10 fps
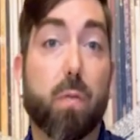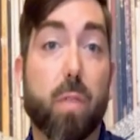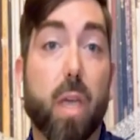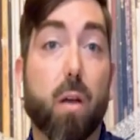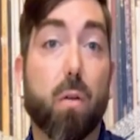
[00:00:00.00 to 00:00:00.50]

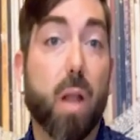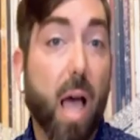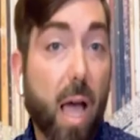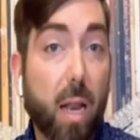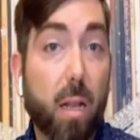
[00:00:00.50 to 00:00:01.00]
if they are
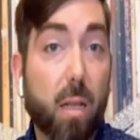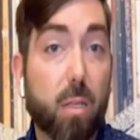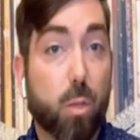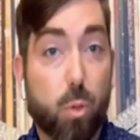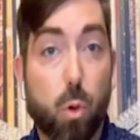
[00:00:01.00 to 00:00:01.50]
not
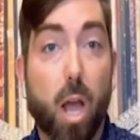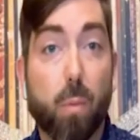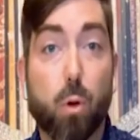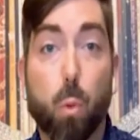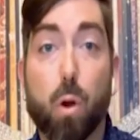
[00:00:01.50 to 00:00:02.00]
a
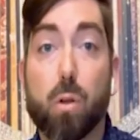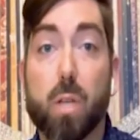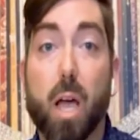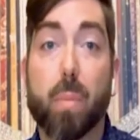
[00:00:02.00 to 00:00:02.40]
subscriber to workers'